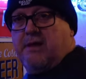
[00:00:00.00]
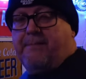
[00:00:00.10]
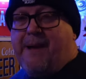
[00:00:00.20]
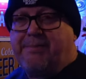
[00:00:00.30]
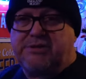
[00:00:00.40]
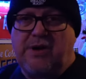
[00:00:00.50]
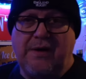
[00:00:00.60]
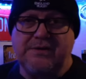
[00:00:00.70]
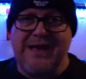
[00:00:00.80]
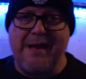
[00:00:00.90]
Pub
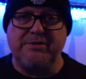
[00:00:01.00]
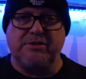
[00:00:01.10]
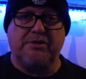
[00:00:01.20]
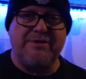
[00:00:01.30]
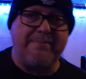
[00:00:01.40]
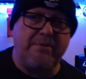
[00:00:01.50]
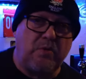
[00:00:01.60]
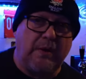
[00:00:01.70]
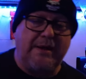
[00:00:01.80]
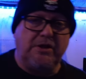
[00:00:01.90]
signs. Amazon. Grab them
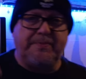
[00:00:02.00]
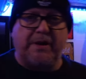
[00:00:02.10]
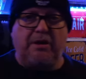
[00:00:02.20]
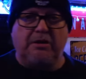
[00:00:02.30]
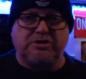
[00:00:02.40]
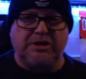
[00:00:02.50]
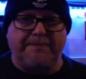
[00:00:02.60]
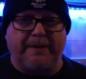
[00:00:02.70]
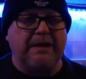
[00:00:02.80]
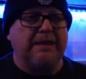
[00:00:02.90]
quick. They used to be a lot, lot cheaper.